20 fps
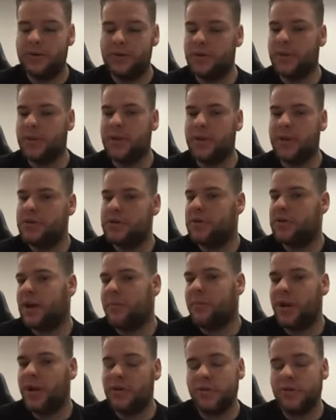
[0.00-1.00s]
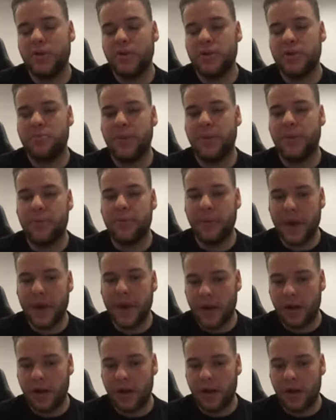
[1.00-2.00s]
sometimes you can be also just blank
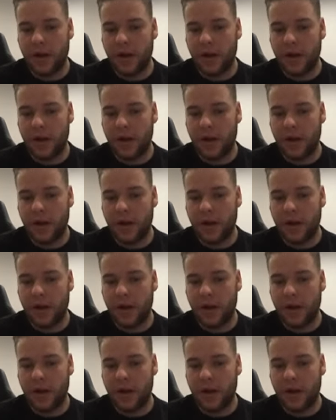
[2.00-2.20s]
bail,